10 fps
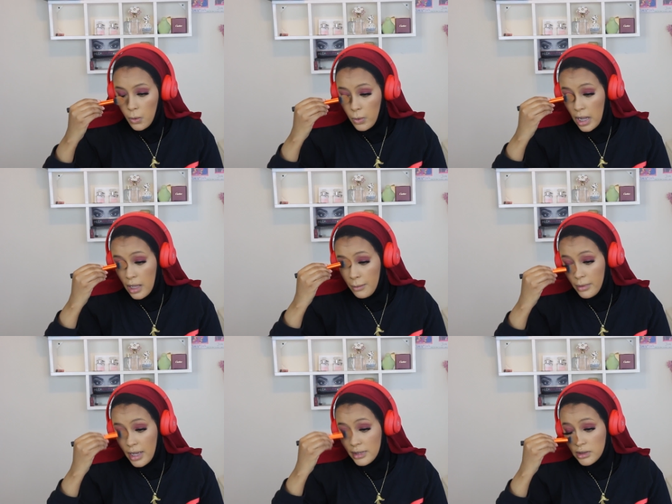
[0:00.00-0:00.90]

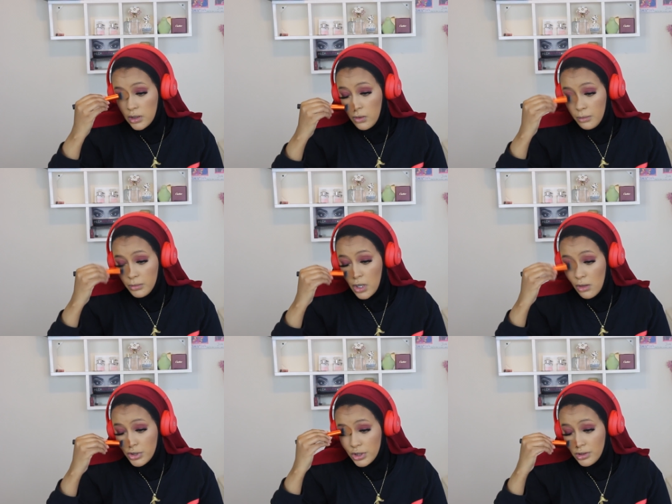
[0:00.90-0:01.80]
when I'm so
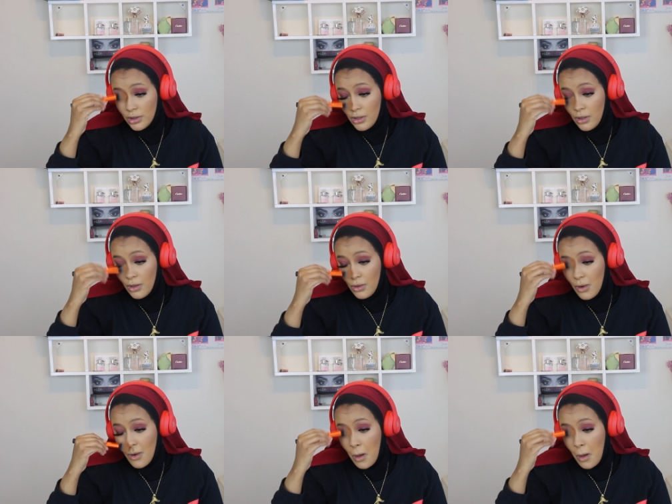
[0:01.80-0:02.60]
emotional.